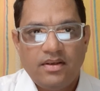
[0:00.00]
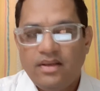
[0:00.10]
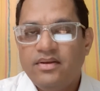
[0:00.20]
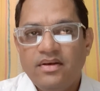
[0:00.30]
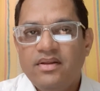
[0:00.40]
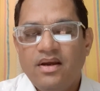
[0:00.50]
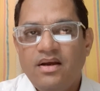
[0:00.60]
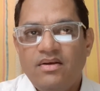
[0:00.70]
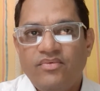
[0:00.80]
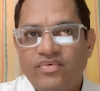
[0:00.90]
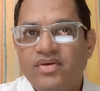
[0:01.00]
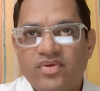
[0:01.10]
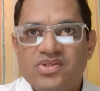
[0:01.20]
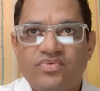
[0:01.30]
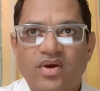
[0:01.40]
In India, we
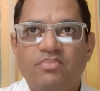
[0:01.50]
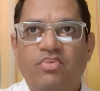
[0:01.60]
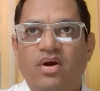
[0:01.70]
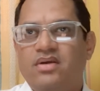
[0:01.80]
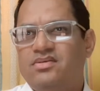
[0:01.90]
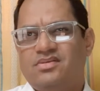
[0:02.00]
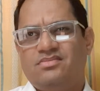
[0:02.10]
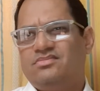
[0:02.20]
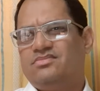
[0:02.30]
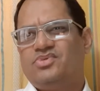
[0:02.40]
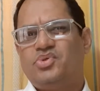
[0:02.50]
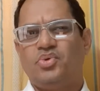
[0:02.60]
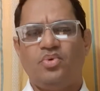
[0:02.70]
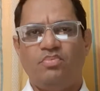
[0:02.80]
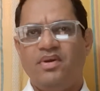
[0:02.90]
reached
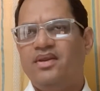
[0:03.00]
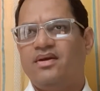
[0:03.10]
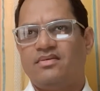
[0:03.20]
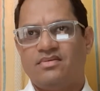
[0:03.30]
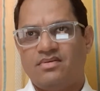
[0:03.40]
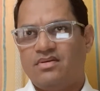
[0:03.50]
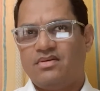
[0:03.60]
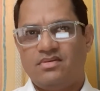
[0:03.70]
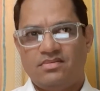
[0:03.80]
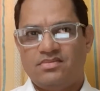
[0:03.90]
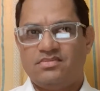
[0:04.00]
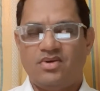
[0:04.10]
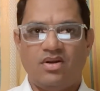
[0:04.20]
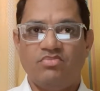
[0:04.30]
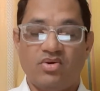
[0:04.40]
1.2 billion,
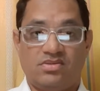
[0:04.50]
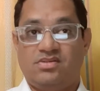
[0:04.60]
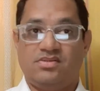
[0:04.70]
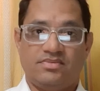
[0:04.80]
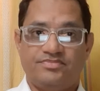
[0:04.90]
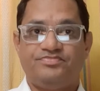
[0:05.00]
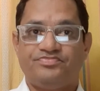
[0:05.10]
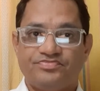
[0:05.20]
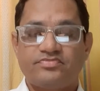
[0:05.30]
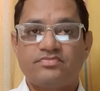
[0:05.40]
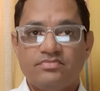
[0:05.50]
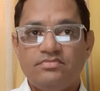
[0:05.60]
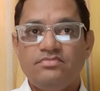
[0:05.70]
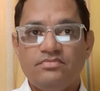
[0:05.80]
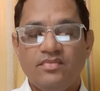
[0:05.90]
almost,
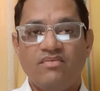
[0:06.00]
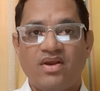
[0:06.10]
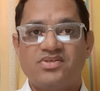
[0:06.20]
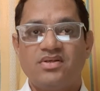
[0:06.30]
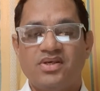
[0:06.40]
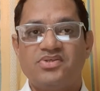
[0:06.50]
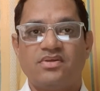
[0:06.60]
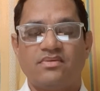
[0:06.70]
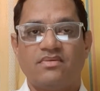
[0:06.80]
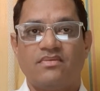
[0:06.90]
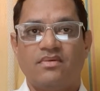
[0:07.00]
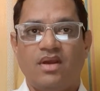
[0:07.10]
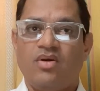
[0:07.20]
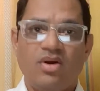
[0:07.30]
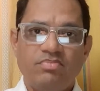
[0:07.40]
vaccination. I
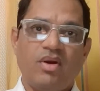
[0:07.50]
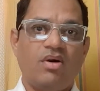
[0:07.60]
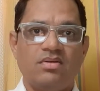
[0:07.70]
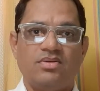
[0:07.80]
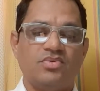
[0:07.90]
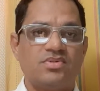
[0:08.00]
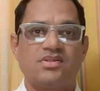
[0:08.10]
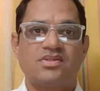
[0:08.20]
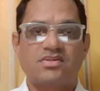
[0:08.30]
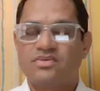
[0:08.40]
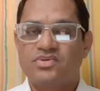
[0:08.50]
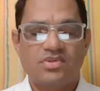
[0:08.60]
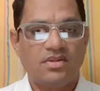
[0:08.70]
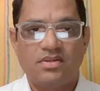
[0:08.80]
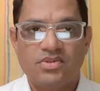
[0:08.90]
got my all the doses,
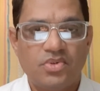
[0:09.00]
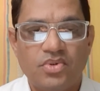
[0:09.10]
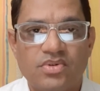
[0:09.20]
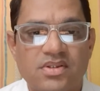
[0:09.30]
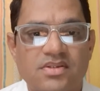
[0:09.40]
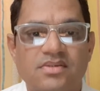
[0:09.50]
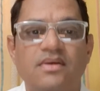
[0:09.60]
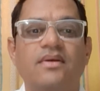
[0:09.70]
2 doses.